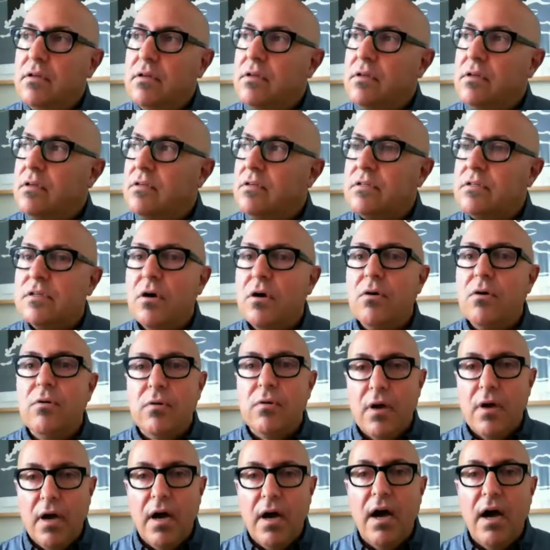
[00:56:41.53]

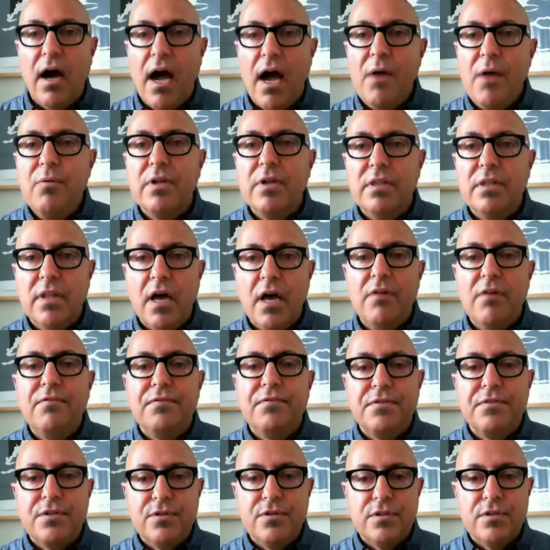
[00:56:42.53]
So I would love
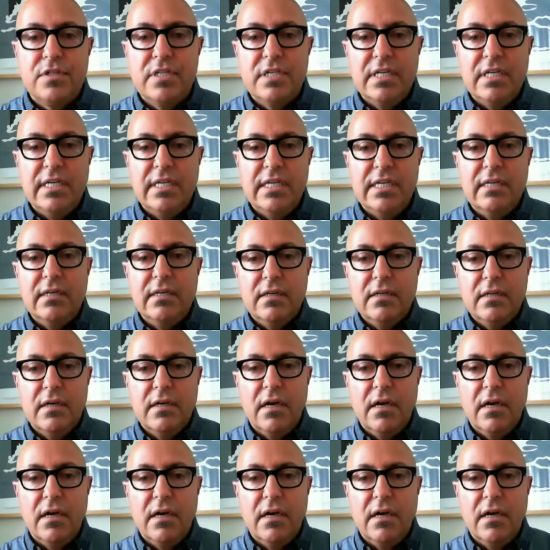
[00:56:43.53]
to see